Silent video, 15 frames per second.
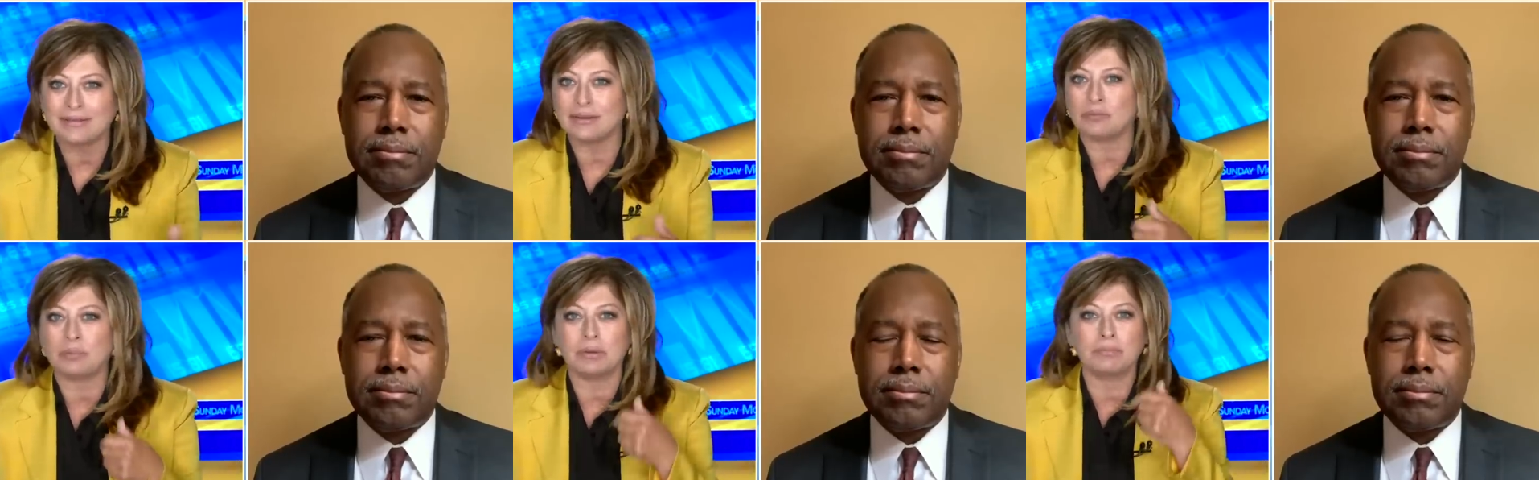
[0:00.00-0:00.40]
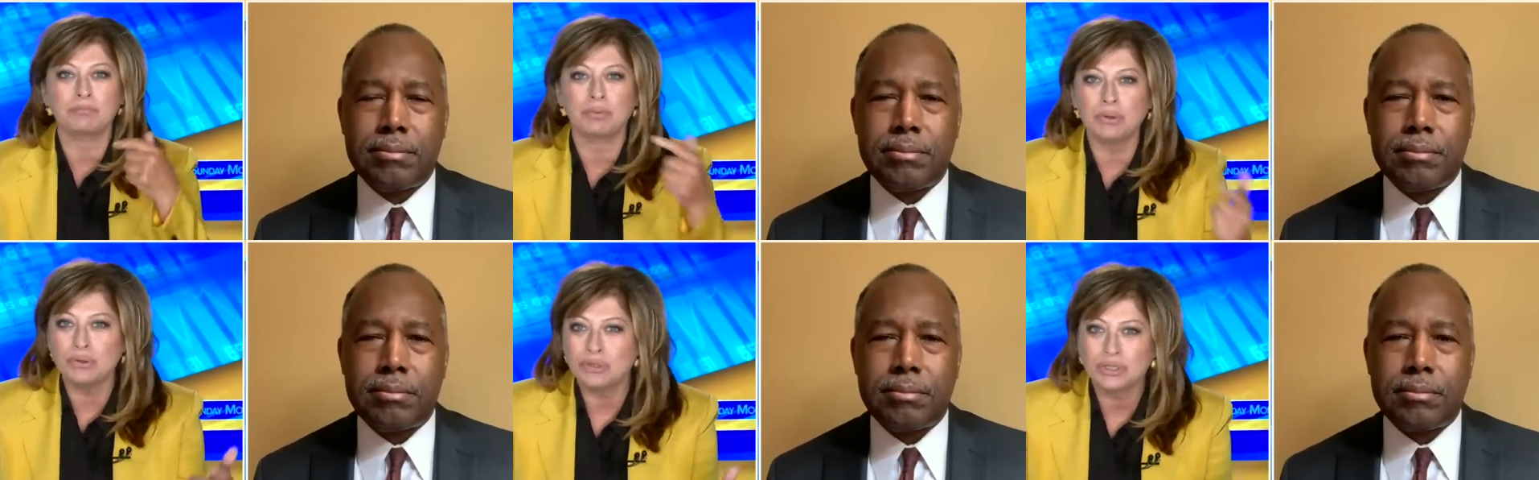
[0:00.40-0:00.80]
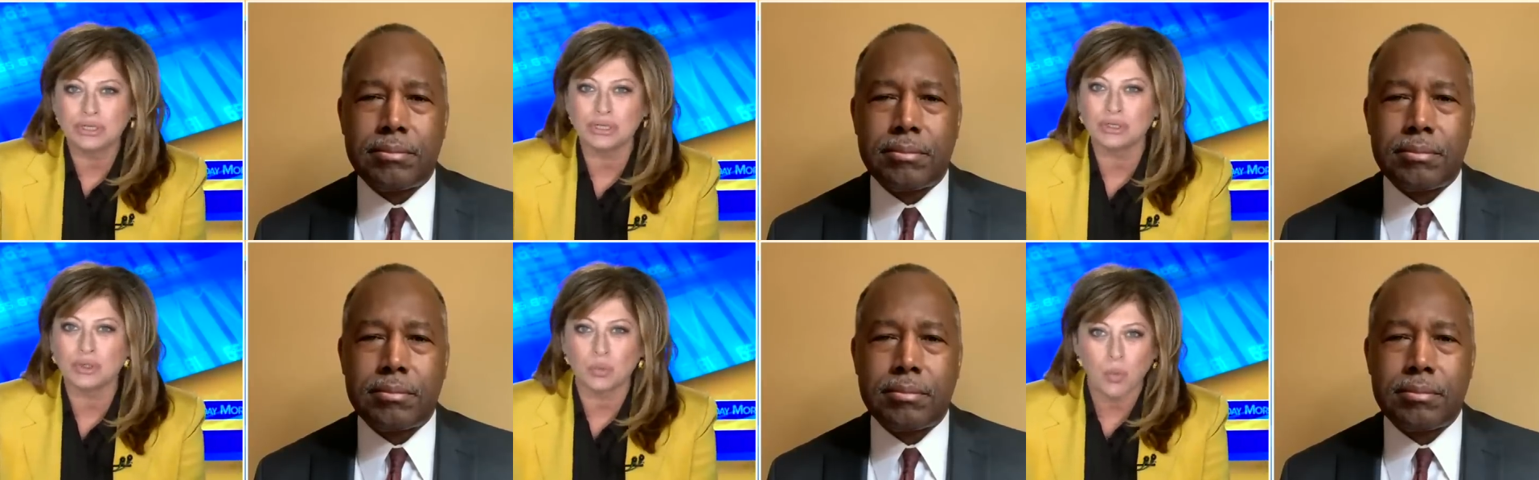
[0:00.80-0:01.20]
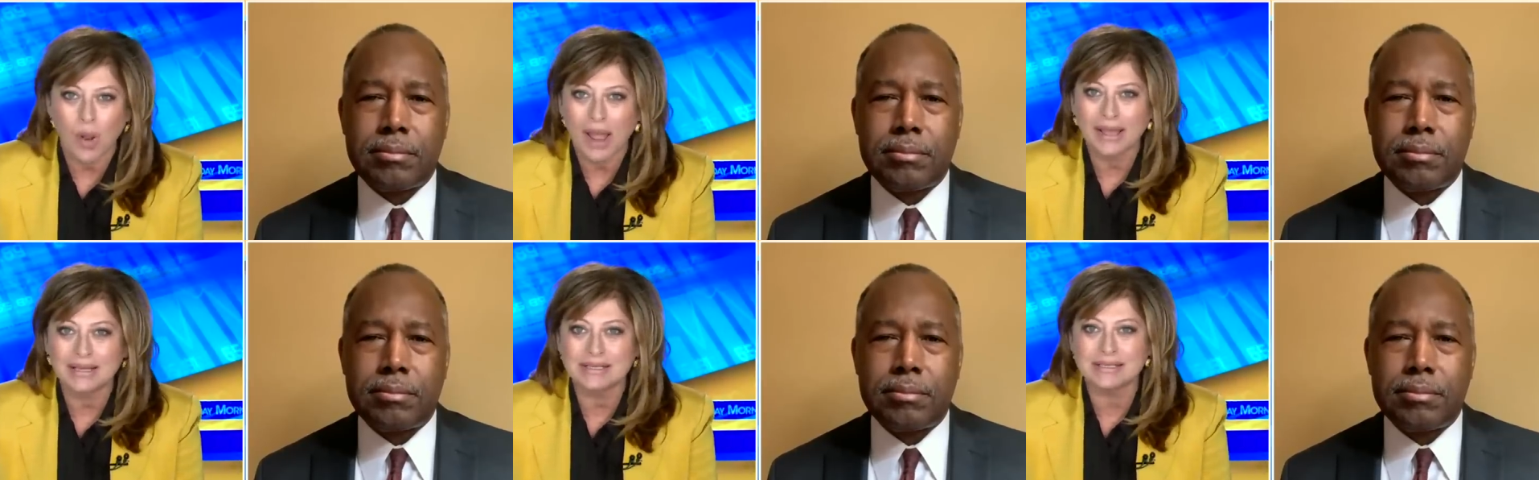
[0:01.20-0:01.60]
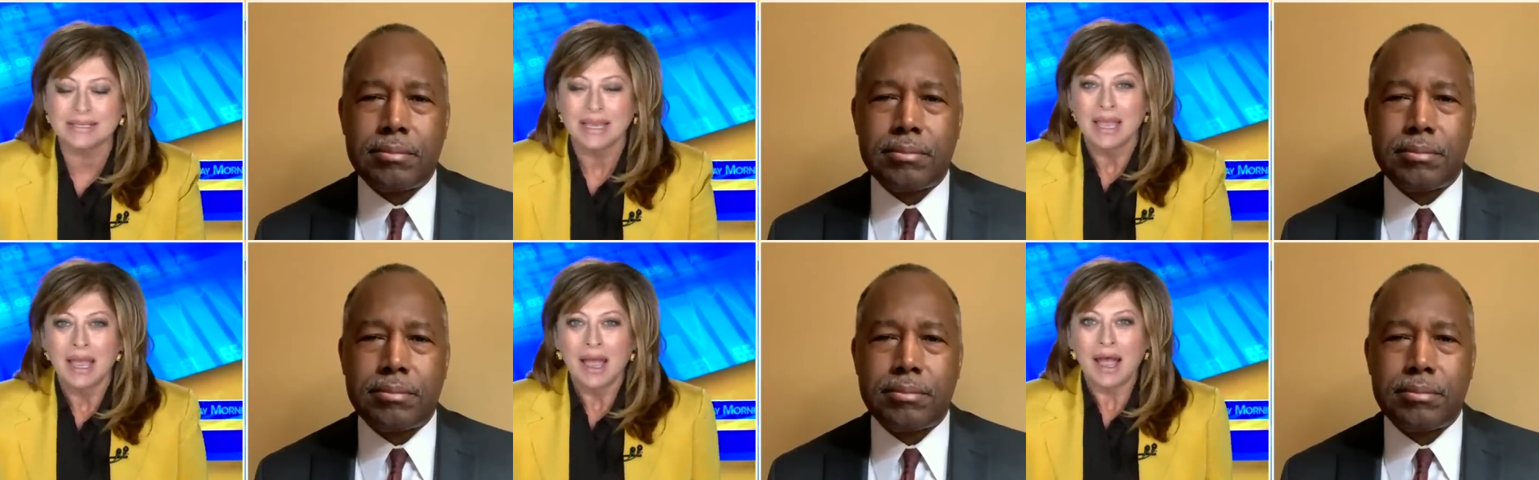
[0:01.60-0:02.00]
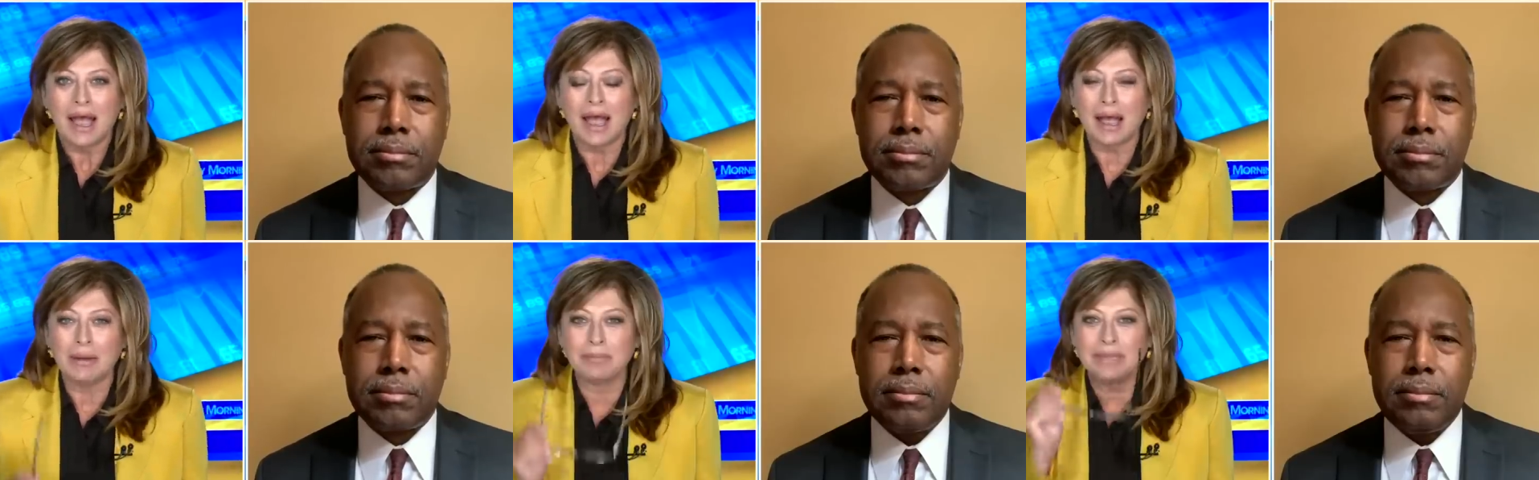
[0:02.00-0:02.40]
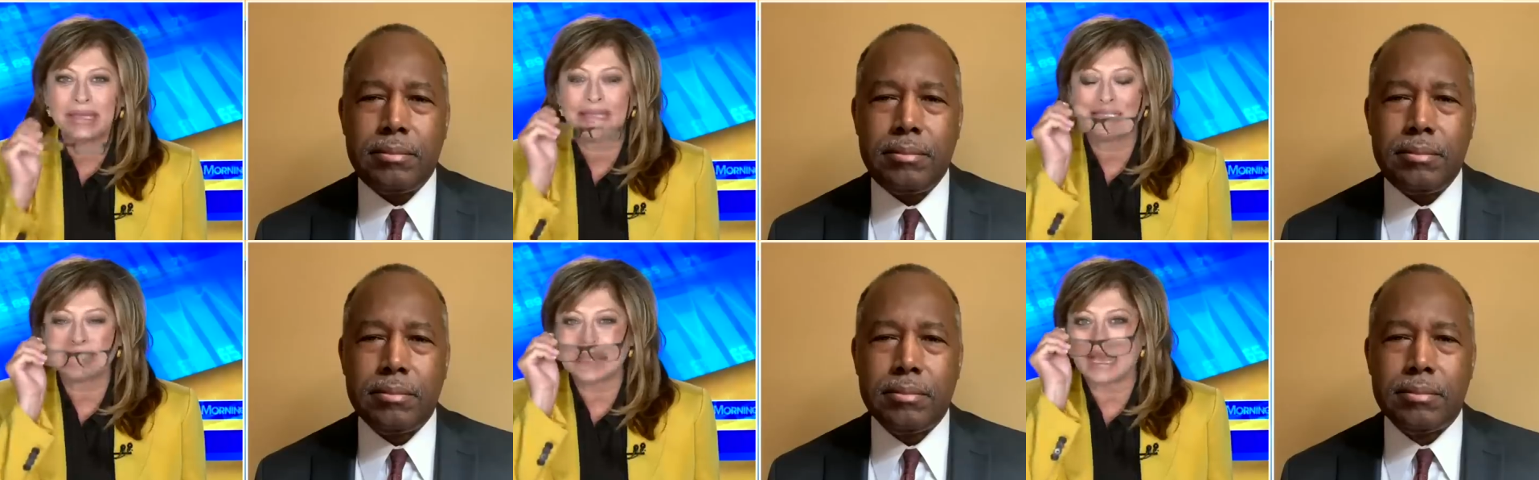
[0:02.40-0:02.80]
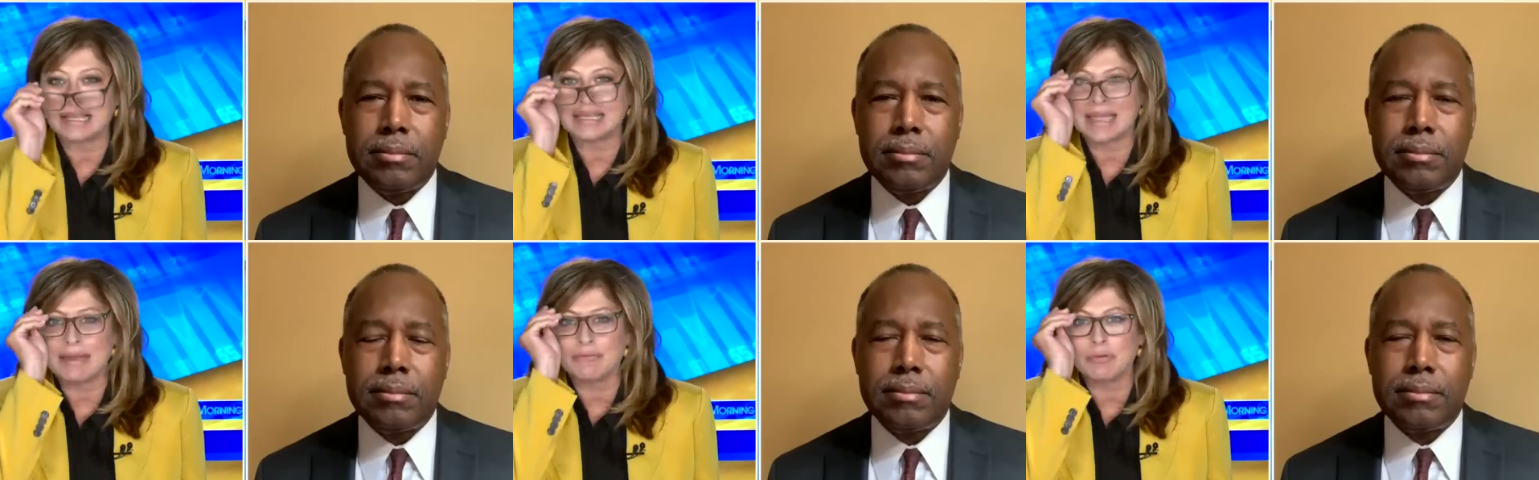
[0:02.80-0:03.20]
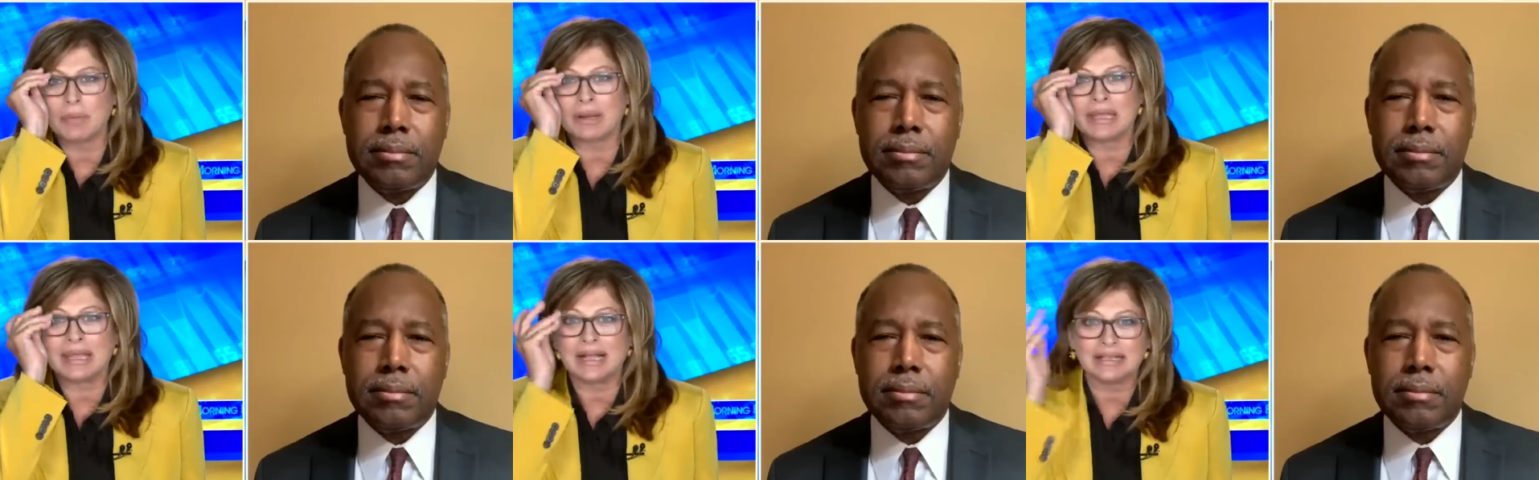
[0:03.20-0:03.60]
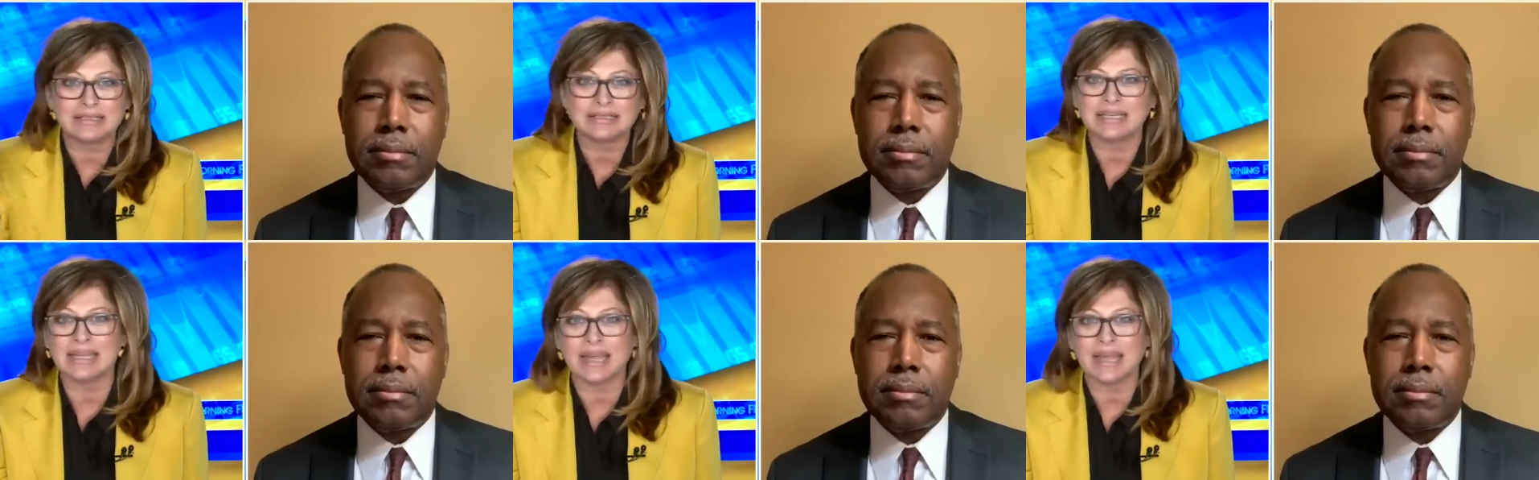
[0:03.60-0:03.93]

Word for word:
Speaker 1: He's been boosted twice. He's telling everybody else to